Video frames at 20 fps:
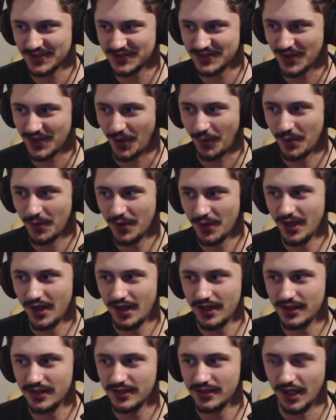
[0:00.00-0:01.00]
So,
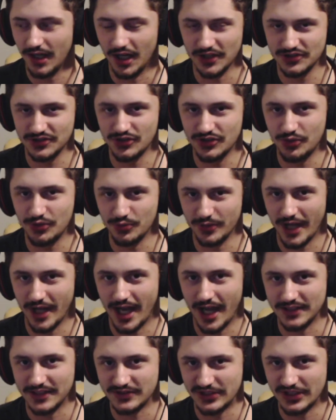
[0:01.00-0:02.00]
I'll see you
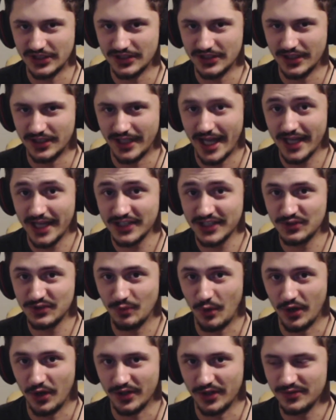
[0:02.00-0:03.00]
guys in the next
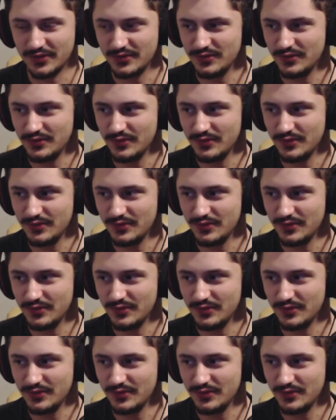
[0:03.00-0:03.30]
one.